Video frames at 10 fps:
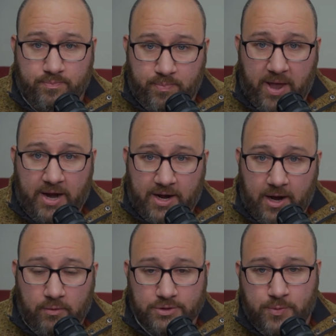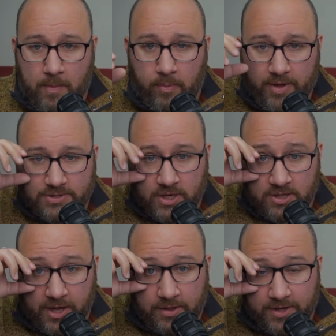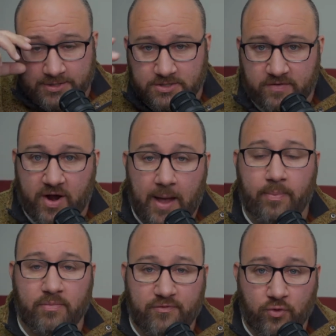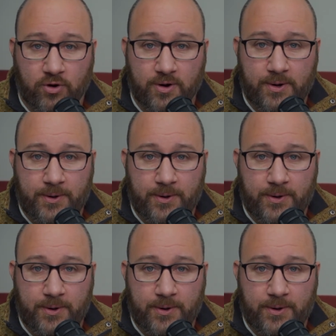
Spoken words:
pan out, which probably it's unlikely because it's never happened before,